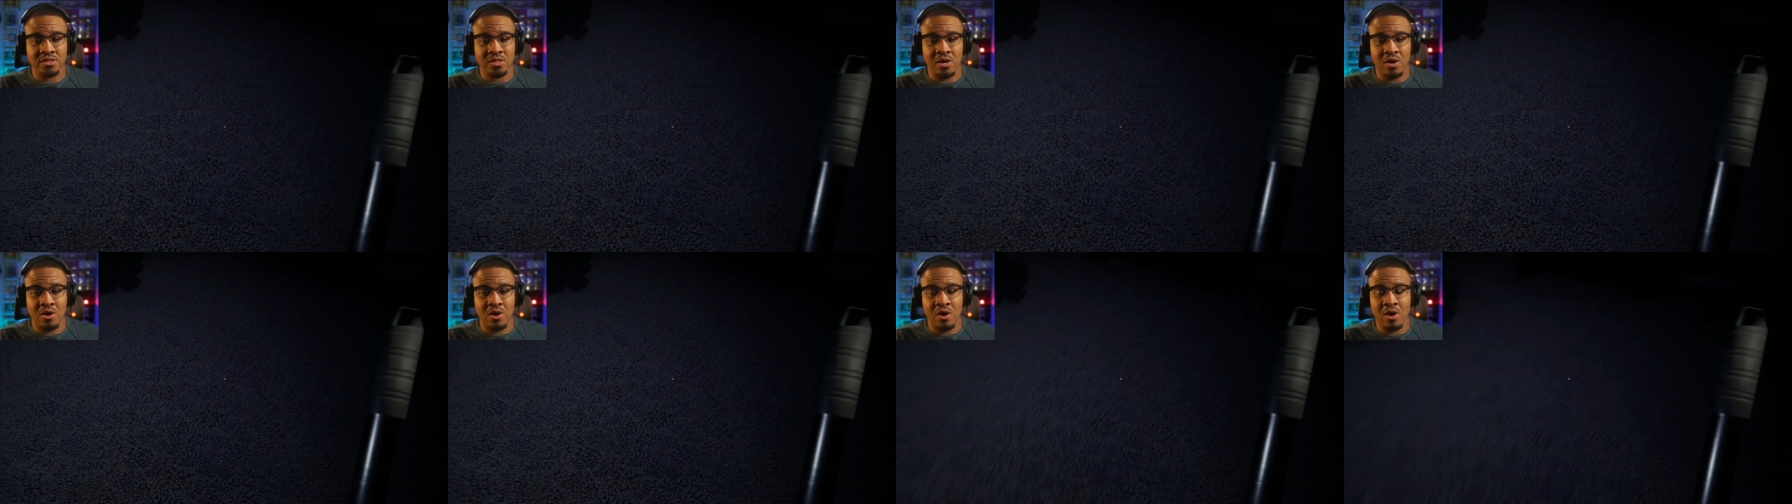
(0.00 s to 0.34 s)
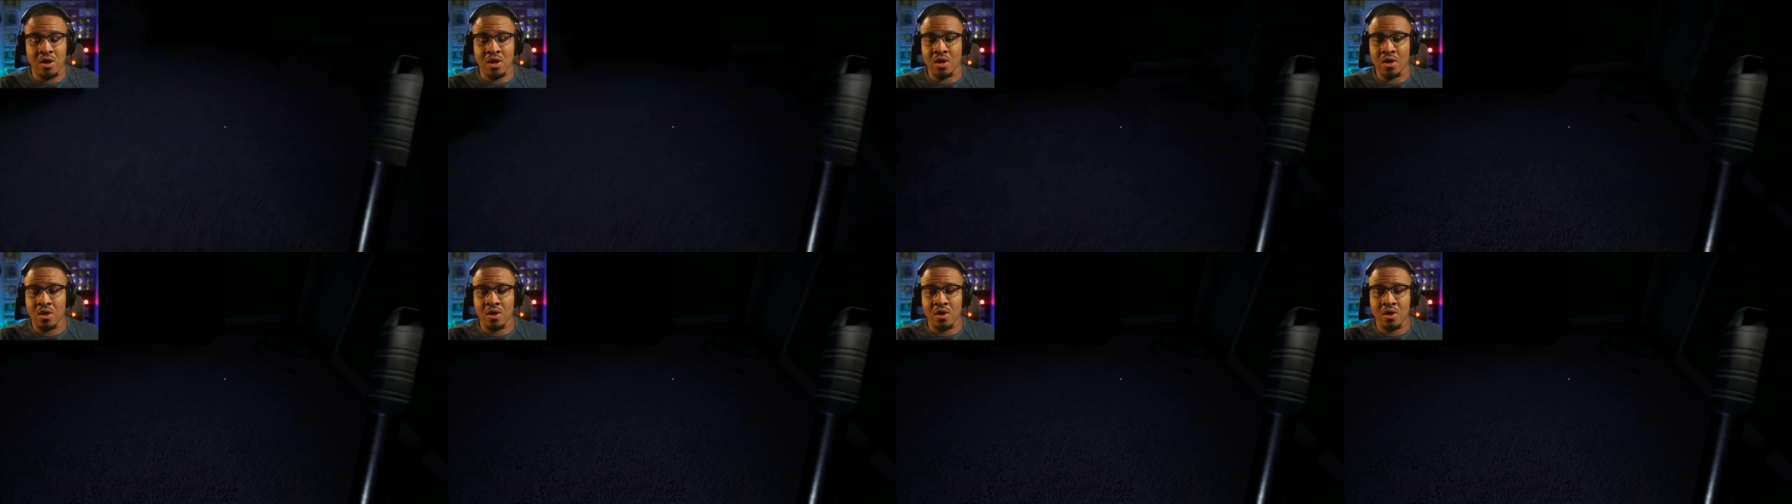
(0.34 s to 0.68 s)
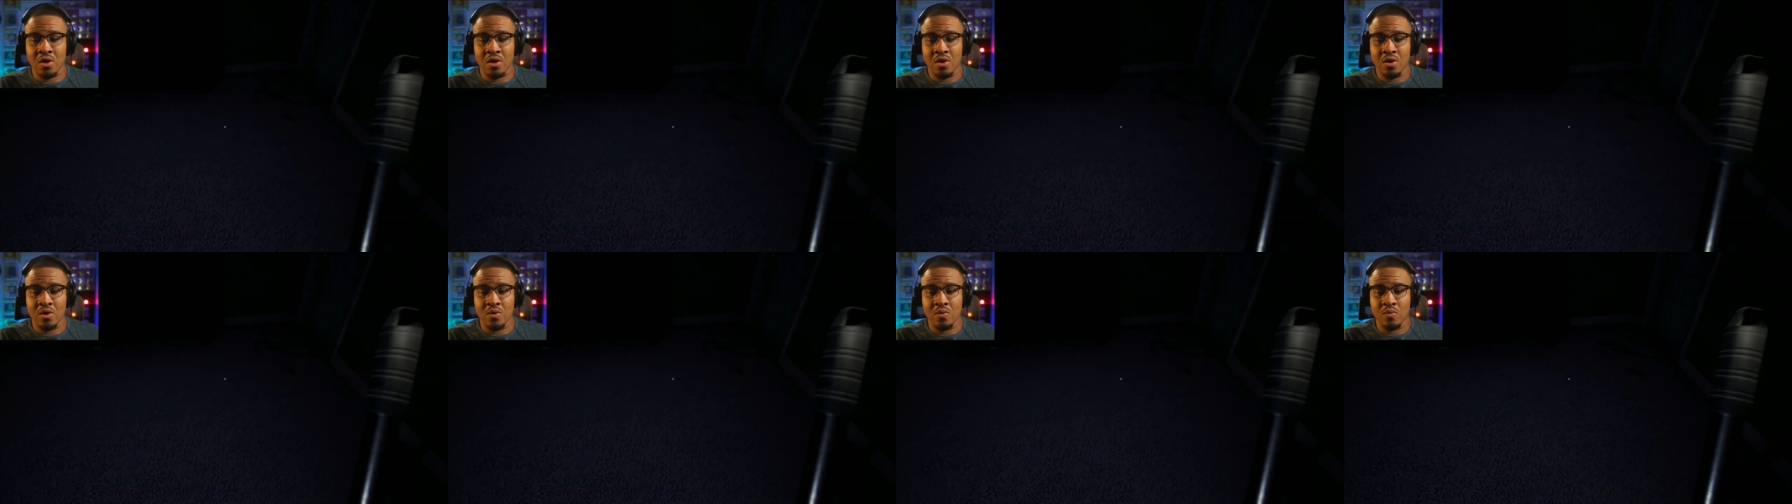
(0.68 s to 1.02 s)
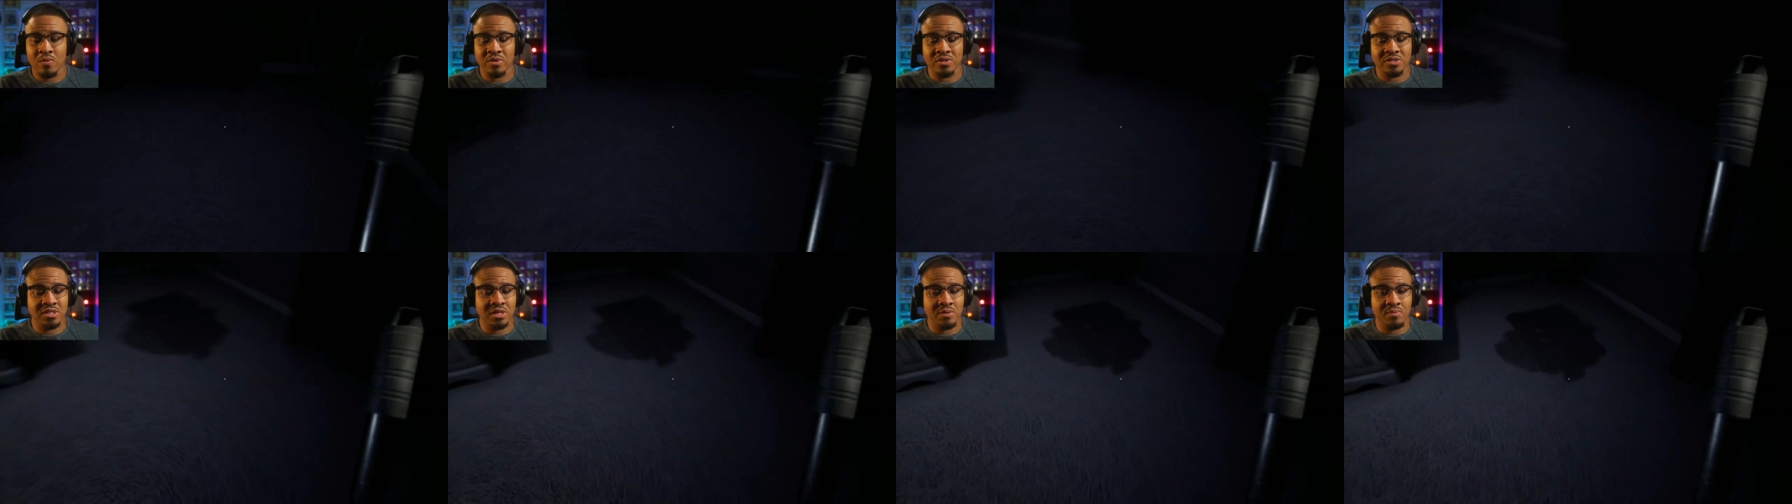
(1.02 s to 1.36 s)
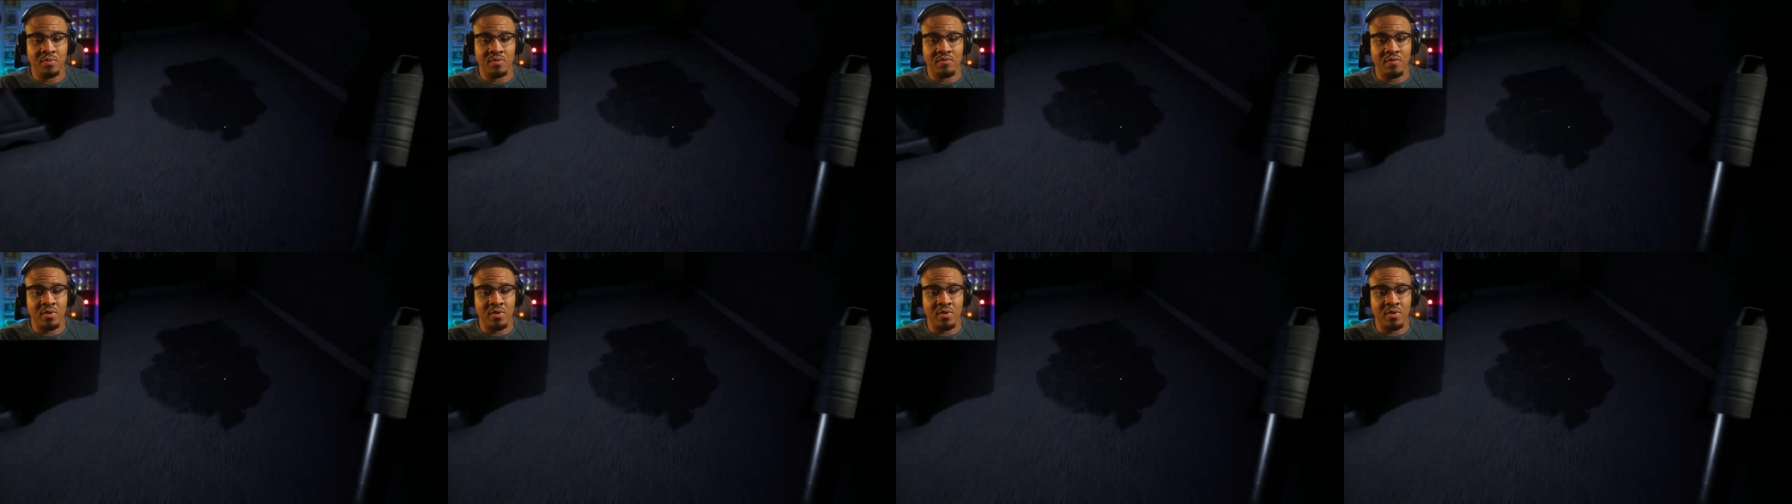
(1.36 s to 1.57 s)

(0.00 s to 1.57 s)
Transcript: up with